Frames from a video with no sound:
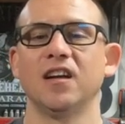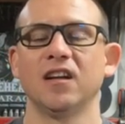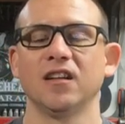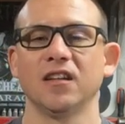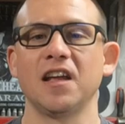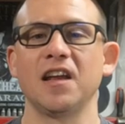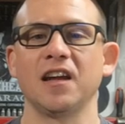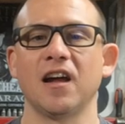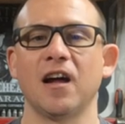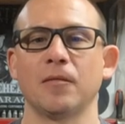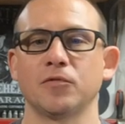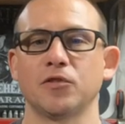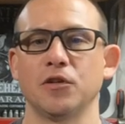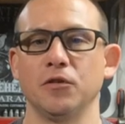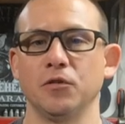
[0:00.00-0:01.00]
leading
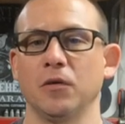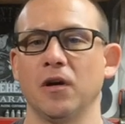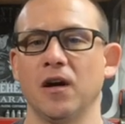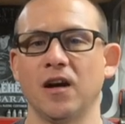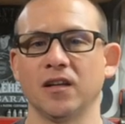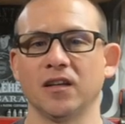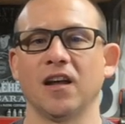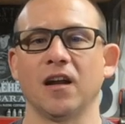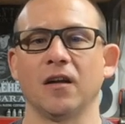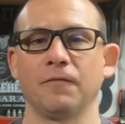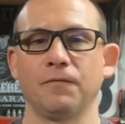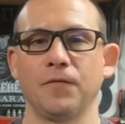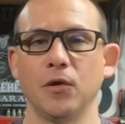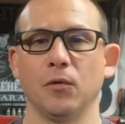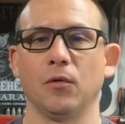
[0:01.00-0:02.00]
up to unleaded
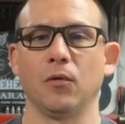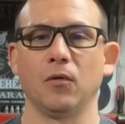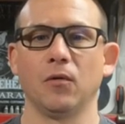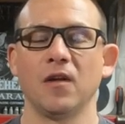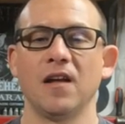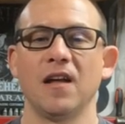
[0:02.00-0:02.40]
fuel.